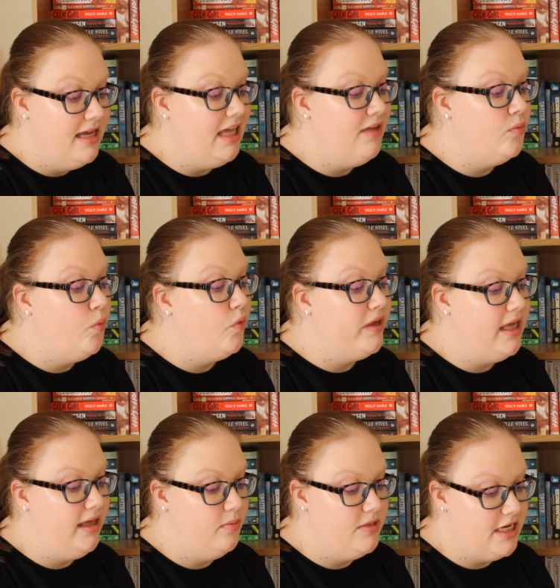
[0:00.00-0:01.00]
Even walking
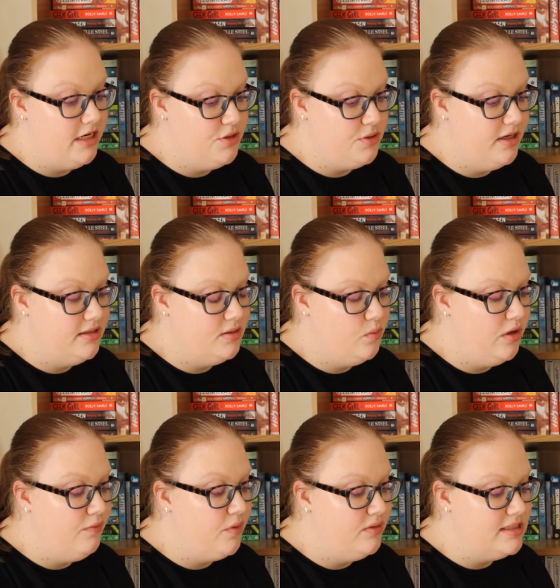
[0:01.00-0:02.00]
can be dangerous.
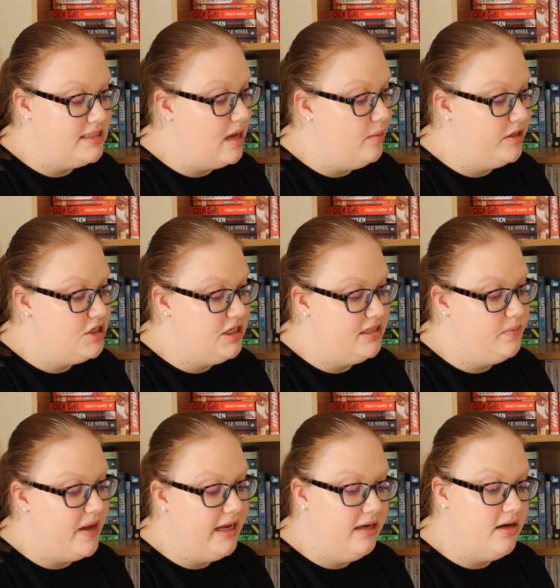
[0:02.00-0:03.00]
One wrong step and she is
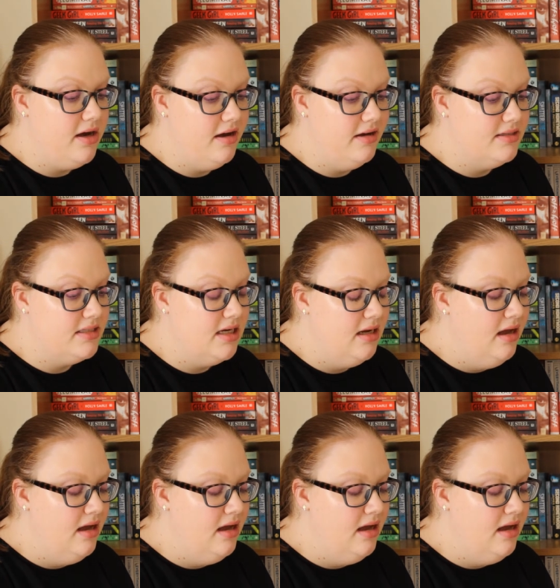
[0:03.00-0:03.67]
back in a cast.